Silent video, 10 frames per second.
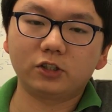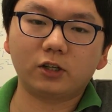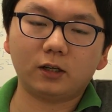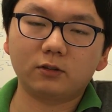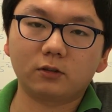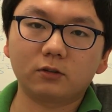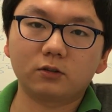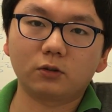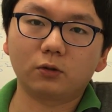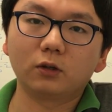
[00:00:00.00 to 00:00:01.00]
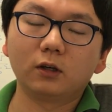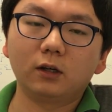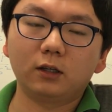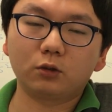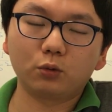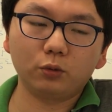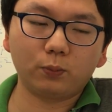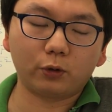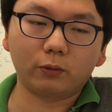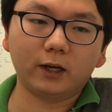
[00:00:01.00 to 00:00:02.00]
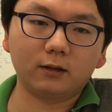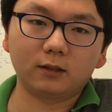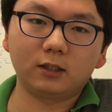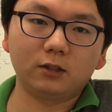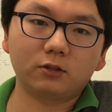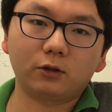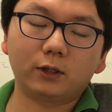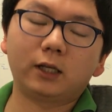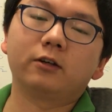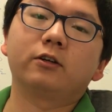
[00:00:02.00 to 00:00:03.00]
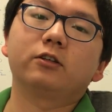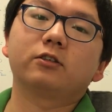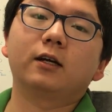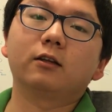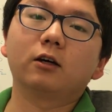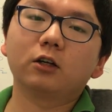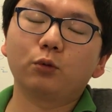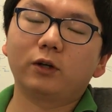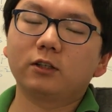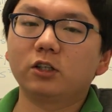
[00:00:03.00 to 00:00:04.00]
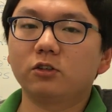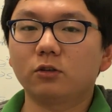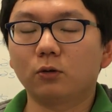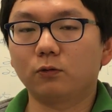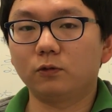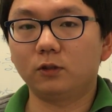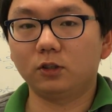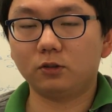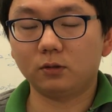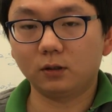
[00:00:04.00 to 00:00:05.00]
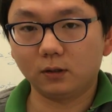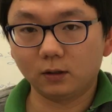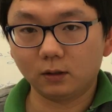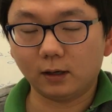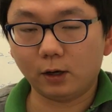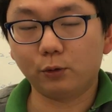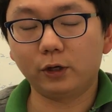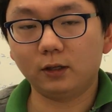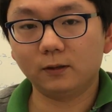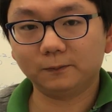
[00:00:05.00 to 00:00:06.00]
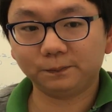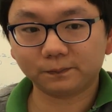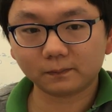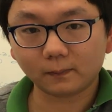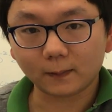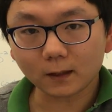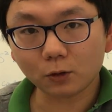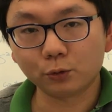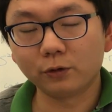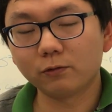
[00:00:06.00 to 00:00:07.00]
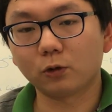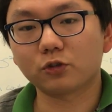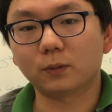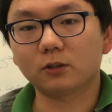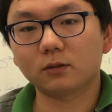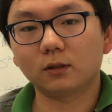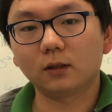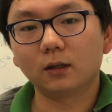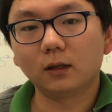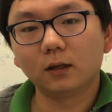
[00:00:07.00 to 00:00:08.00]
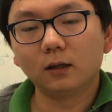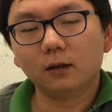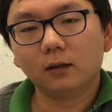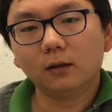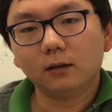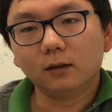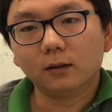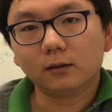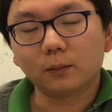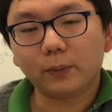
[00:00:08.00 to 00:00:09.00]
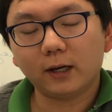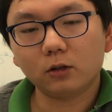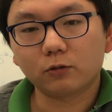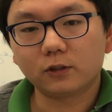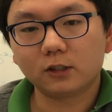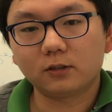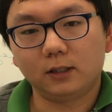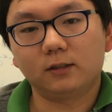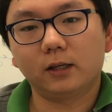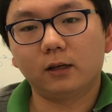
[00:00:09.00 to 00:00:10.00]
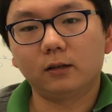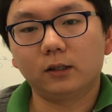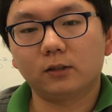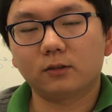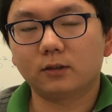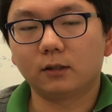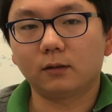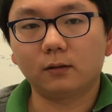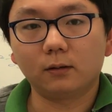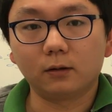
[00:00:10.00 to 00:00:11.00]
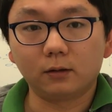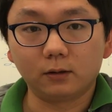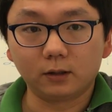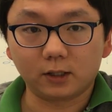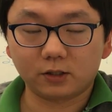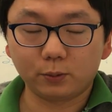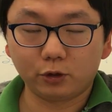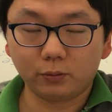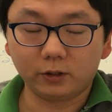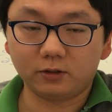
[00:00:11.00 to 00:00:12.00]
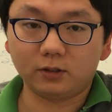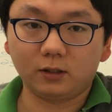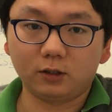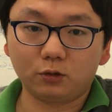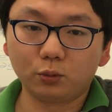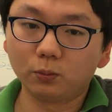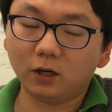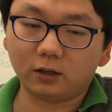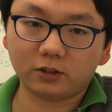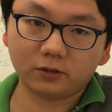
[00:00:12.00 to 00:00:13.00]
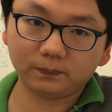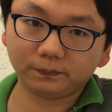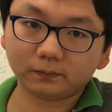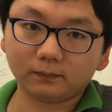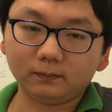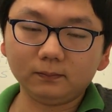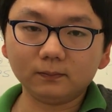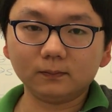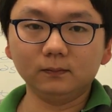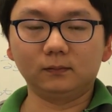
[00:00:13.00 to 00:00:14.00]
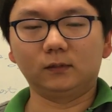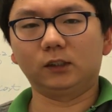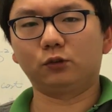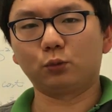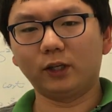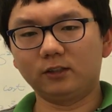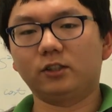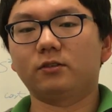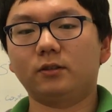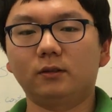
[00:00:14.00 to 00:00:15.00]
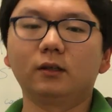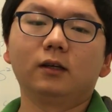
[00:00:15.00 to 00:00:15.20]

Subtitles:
each other, so it could provide the disadvantage and advantage of this every reinforcement. The bad of this design is the experiment is too much. It's redundant.